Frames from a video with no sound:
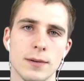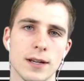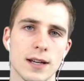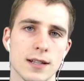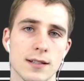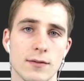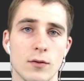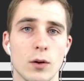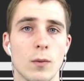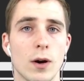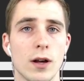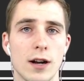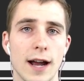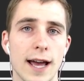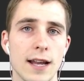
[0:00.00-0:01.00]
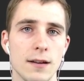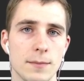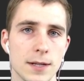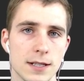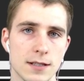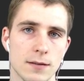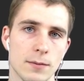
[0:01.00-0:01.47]
because if we want our
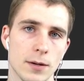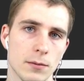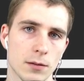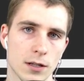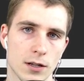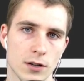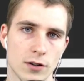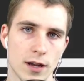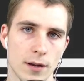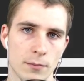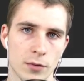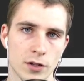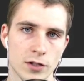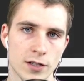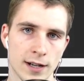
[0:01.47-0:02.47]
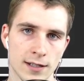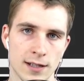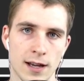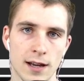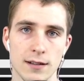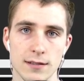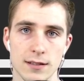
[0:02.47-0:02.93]
enemies to be able to create
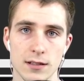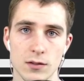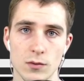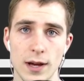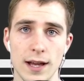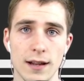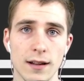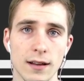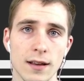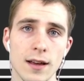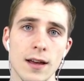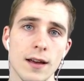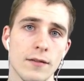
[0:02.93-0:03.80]
projectiles as well,